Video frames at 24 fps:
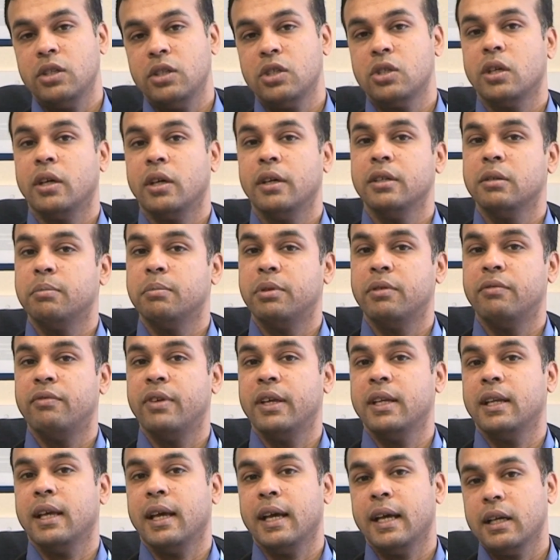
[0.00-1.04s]
it's time to
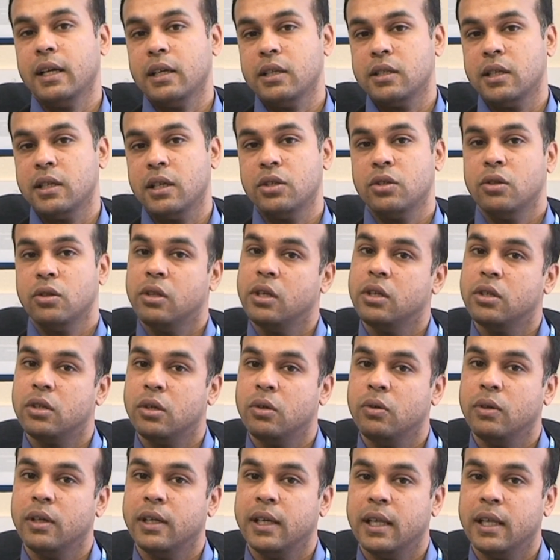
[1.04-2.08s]
prevent access so they
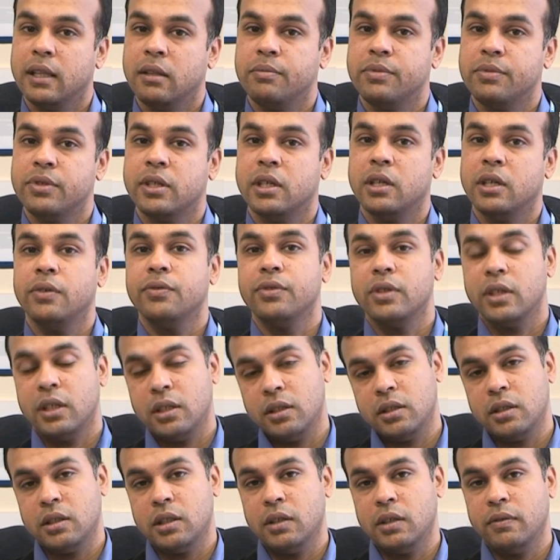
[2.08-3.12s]
don't get themselves
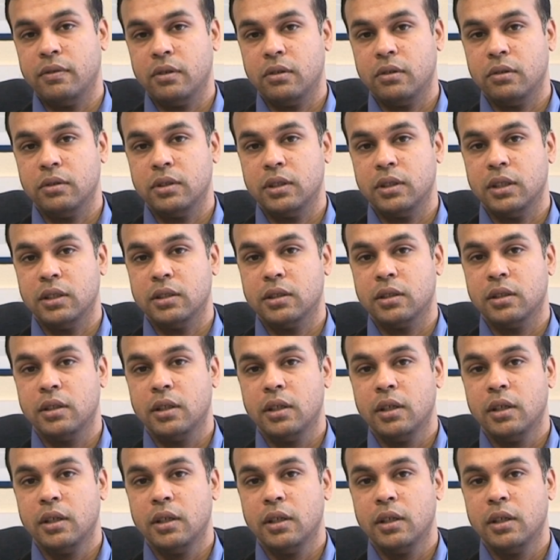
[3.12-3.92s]
into difficulties.